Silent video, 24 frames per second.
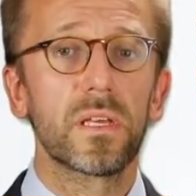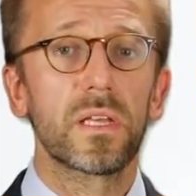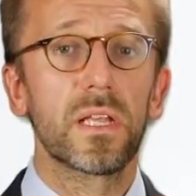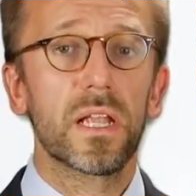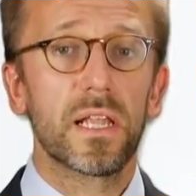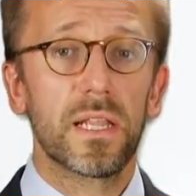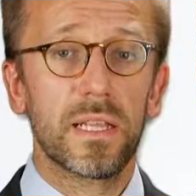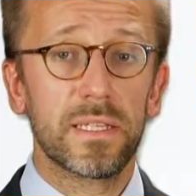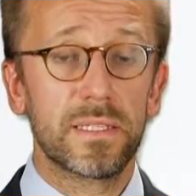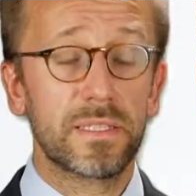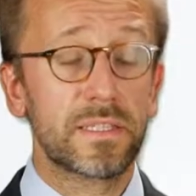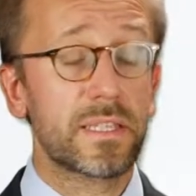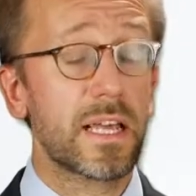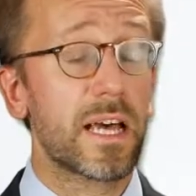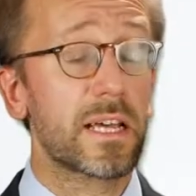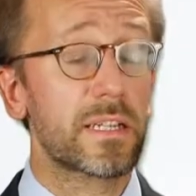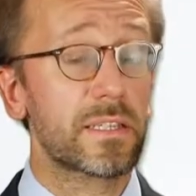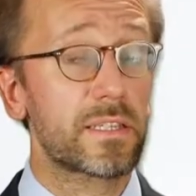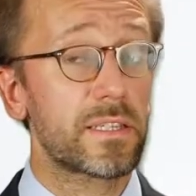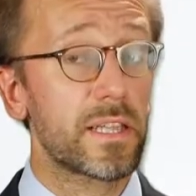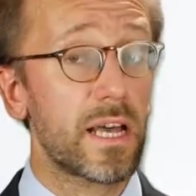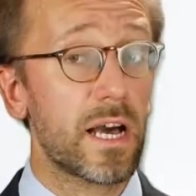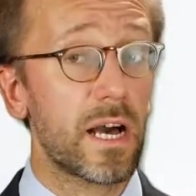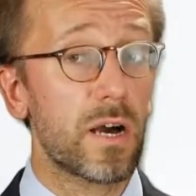Let's start
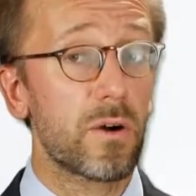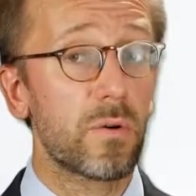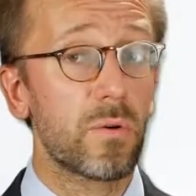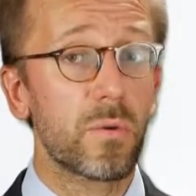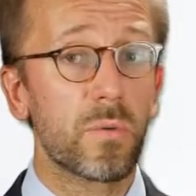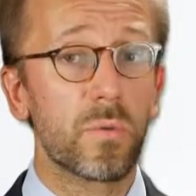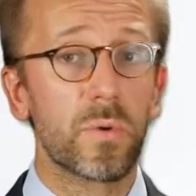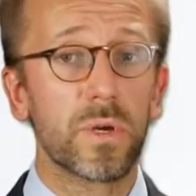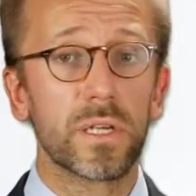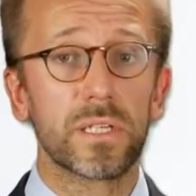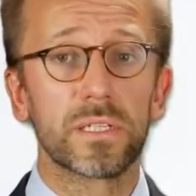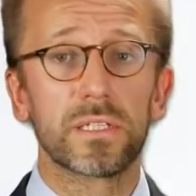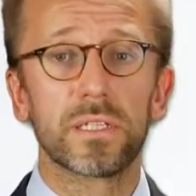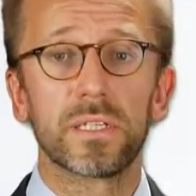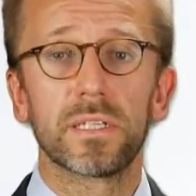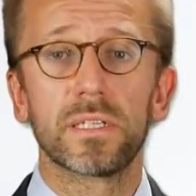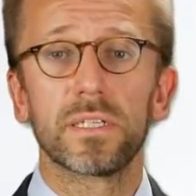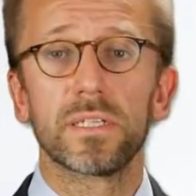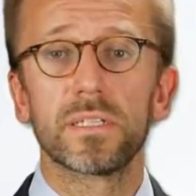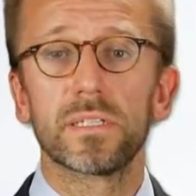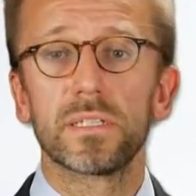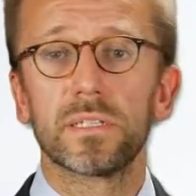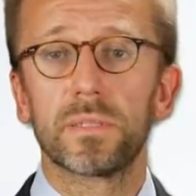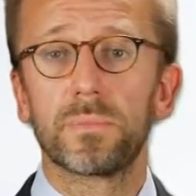now with
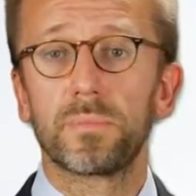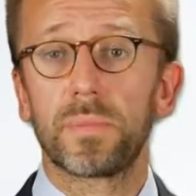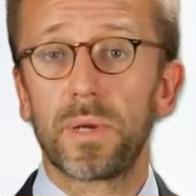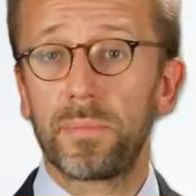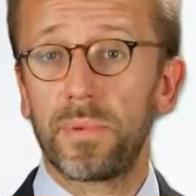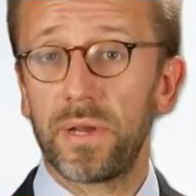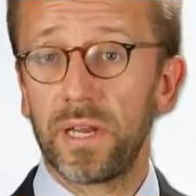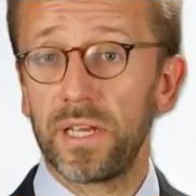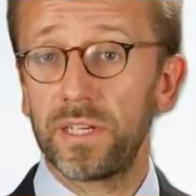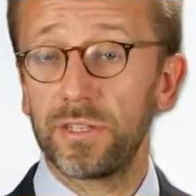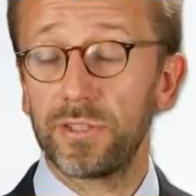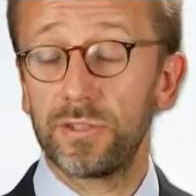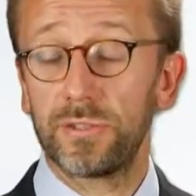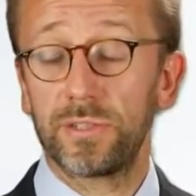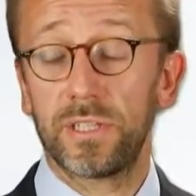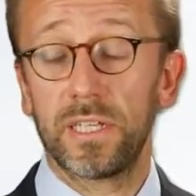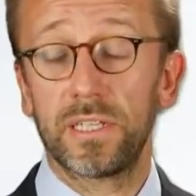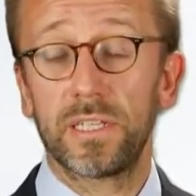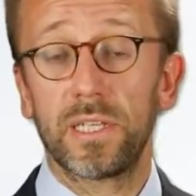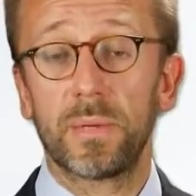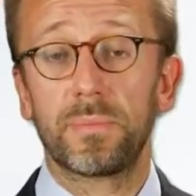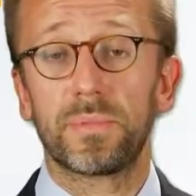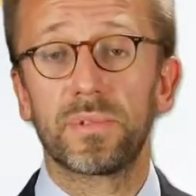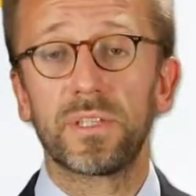the preparation
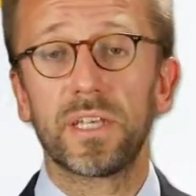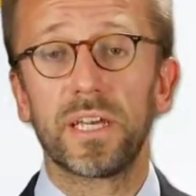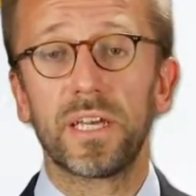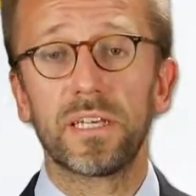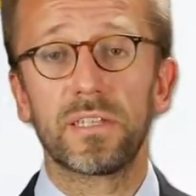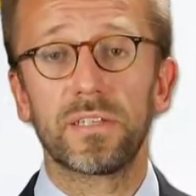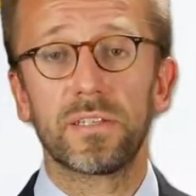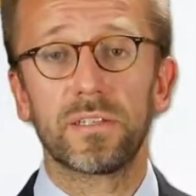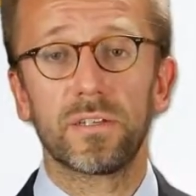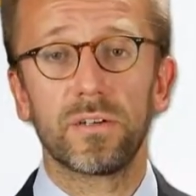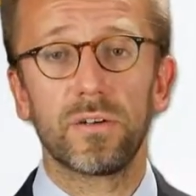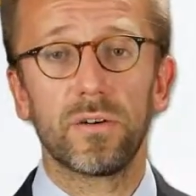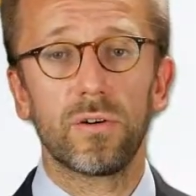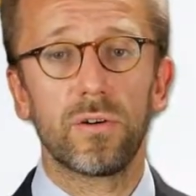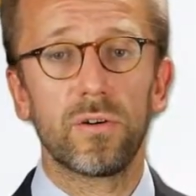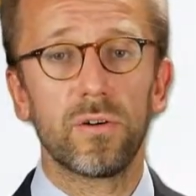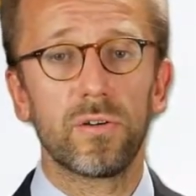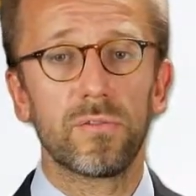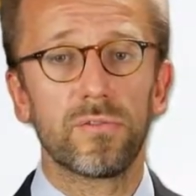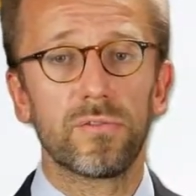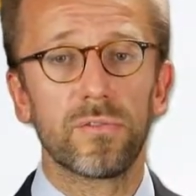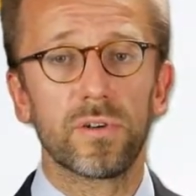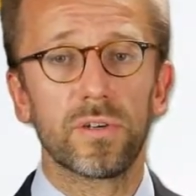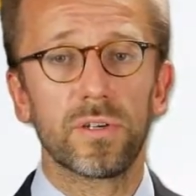and update
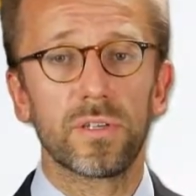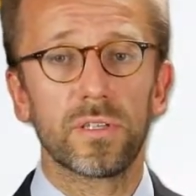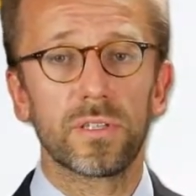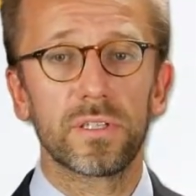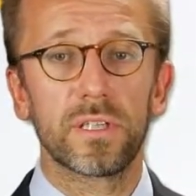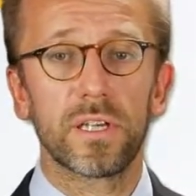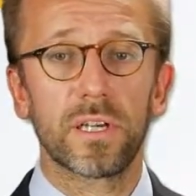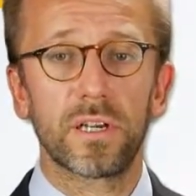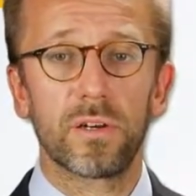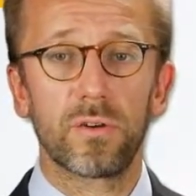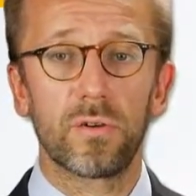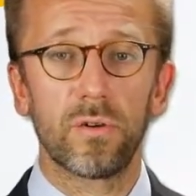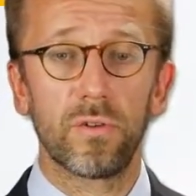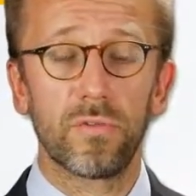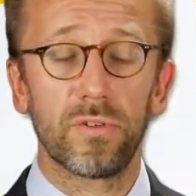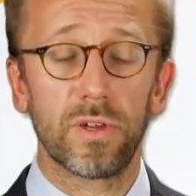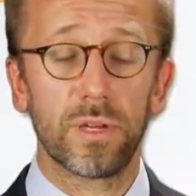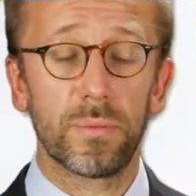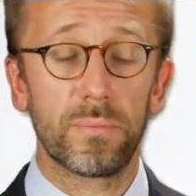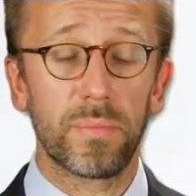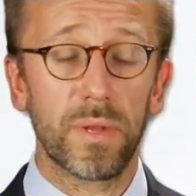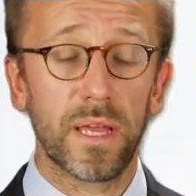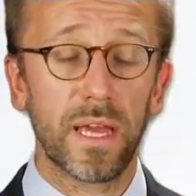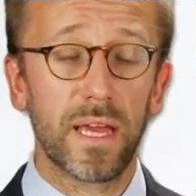of the recovery
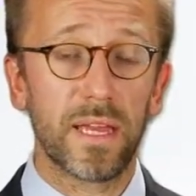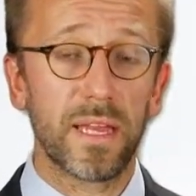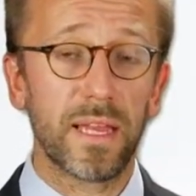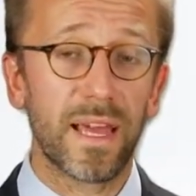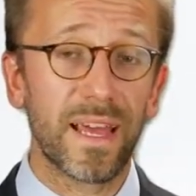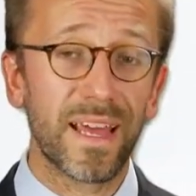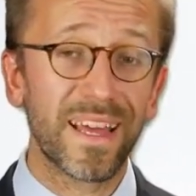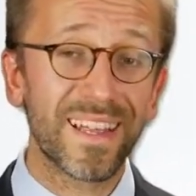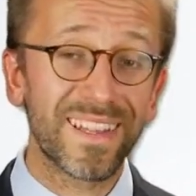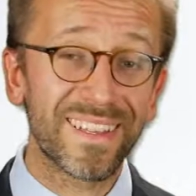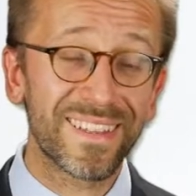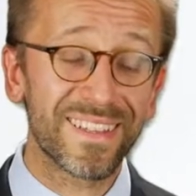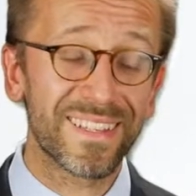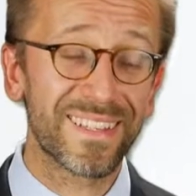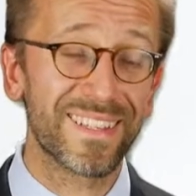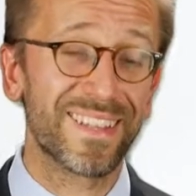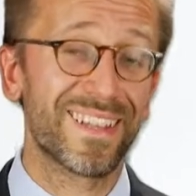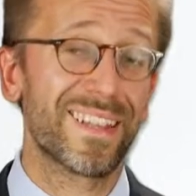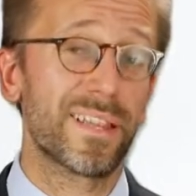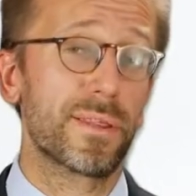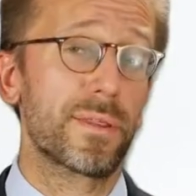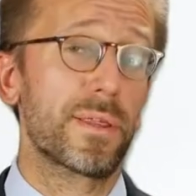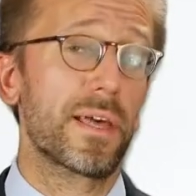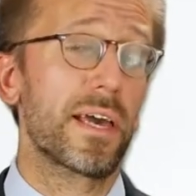plan and
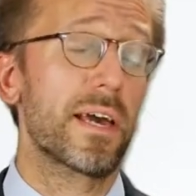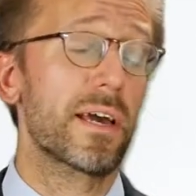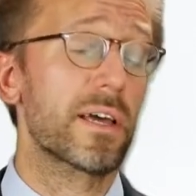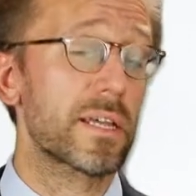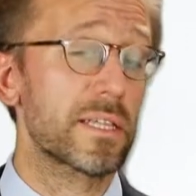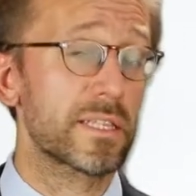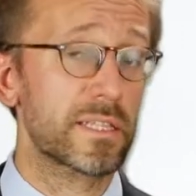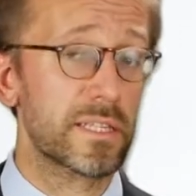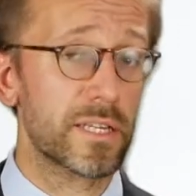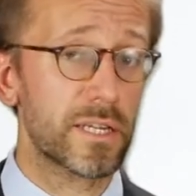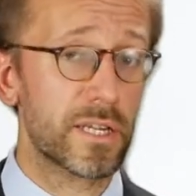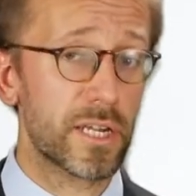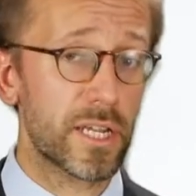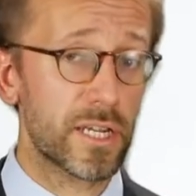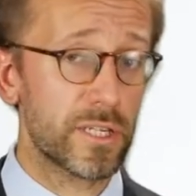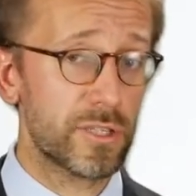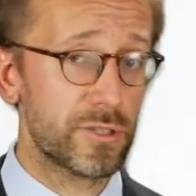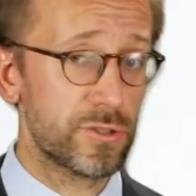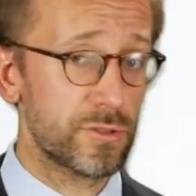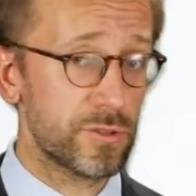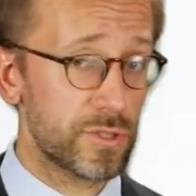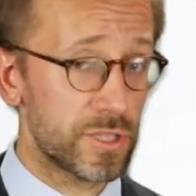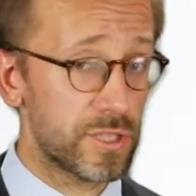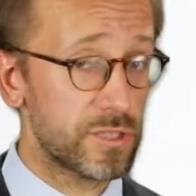their
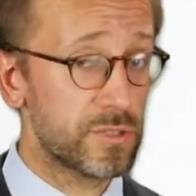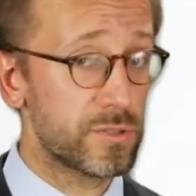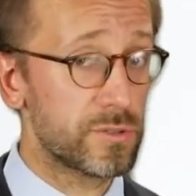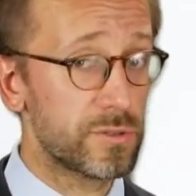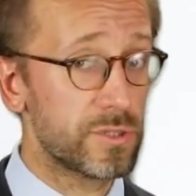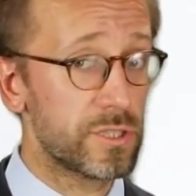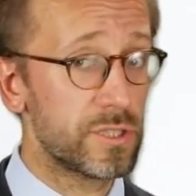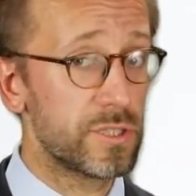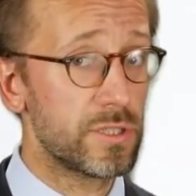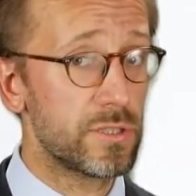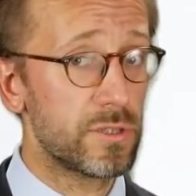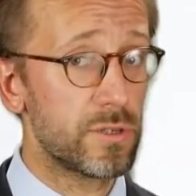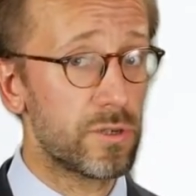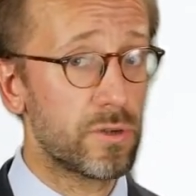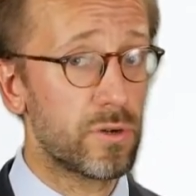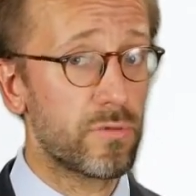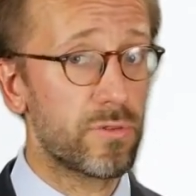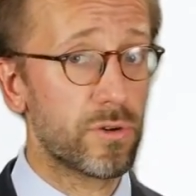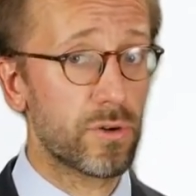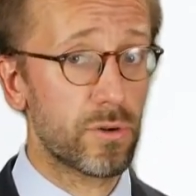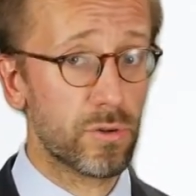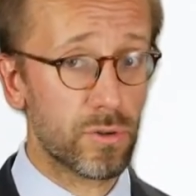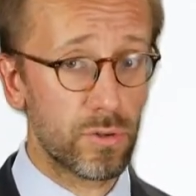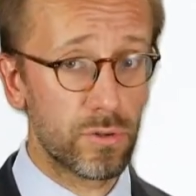integration into the
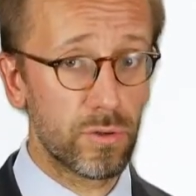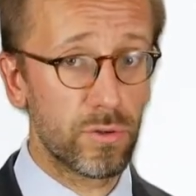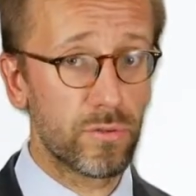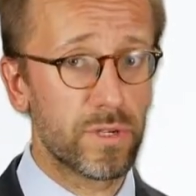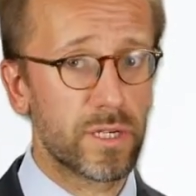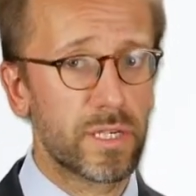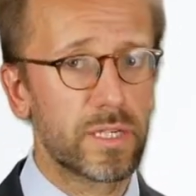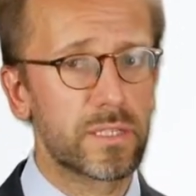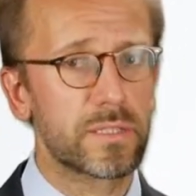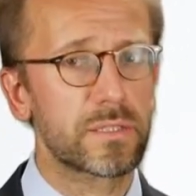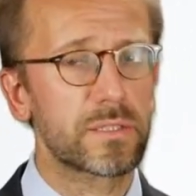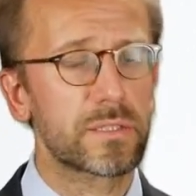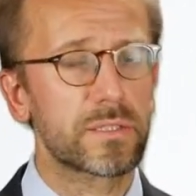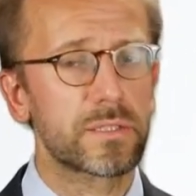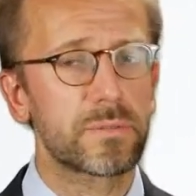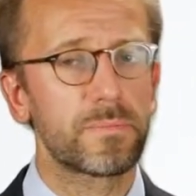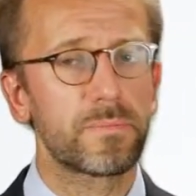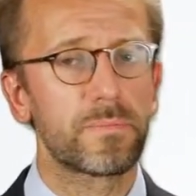overall governance.